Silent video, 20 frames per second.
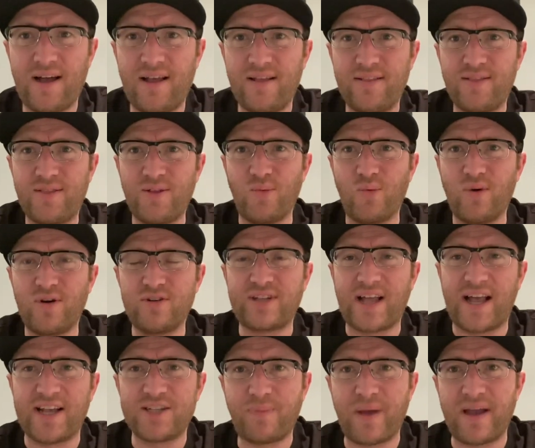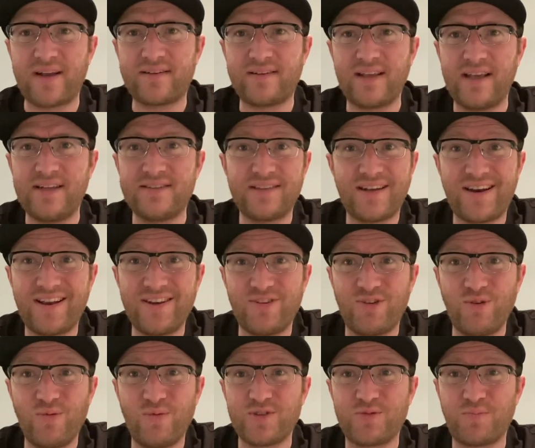the worst aspect is that I
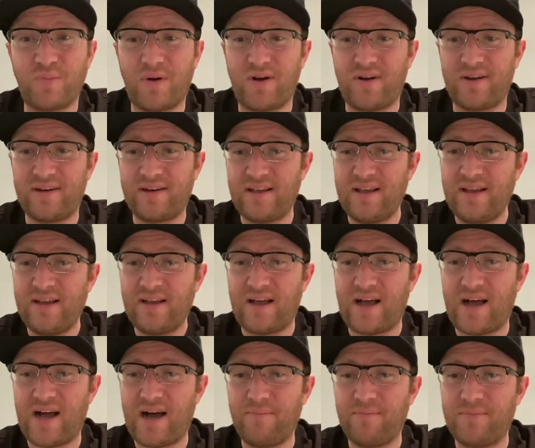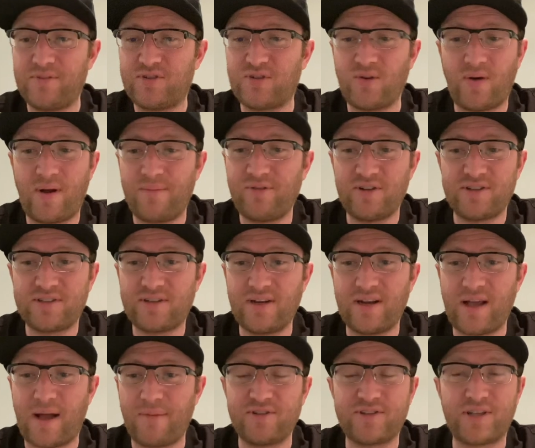do respond. So I'm just
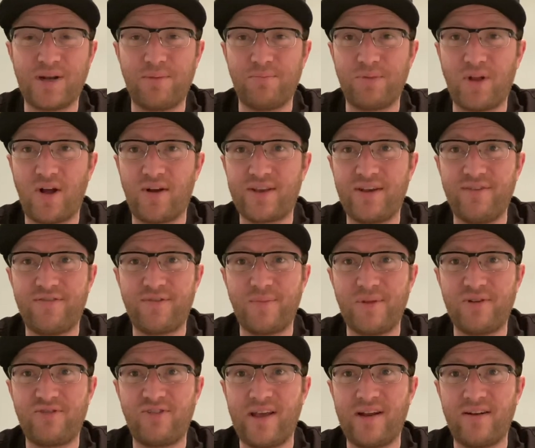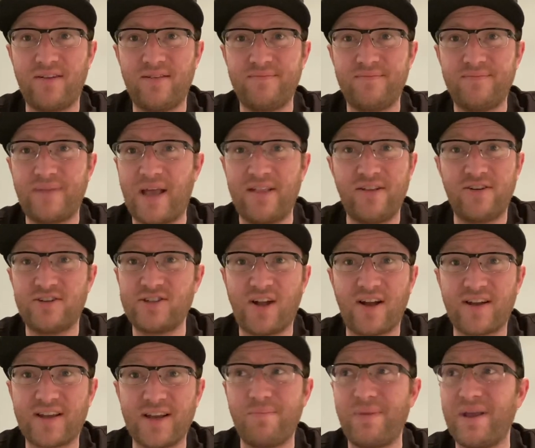gonna block you from the channel, and there's
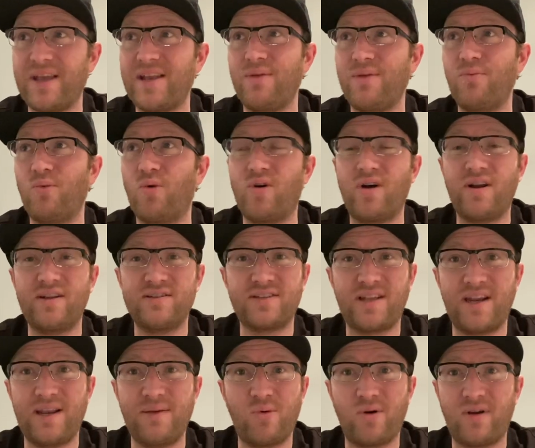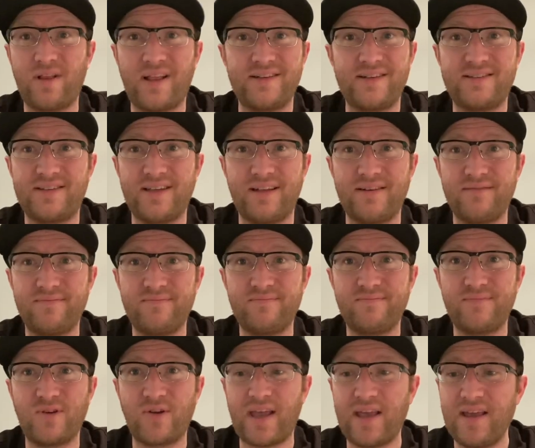not gonna be any warnings anymore. That's it.
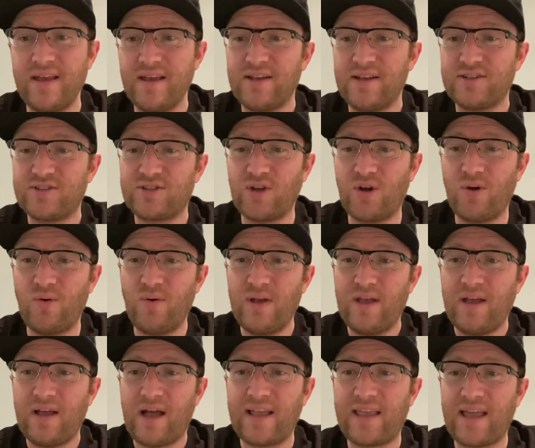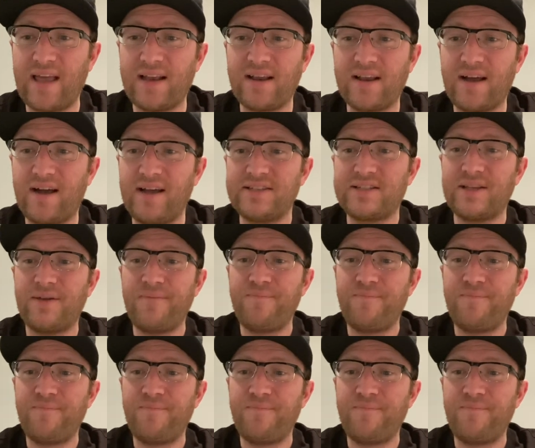Okay. So again, guys,